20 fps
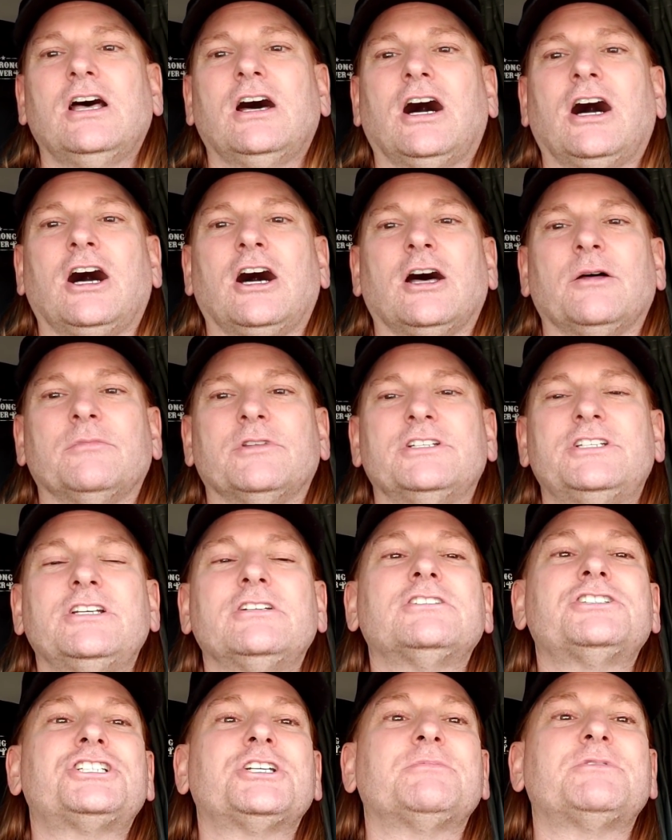the
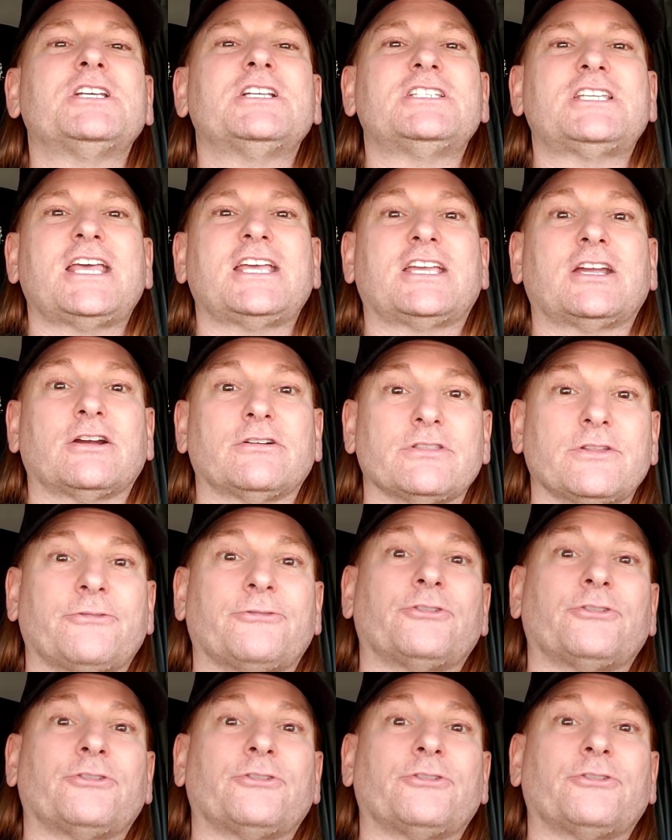dealership did take care of the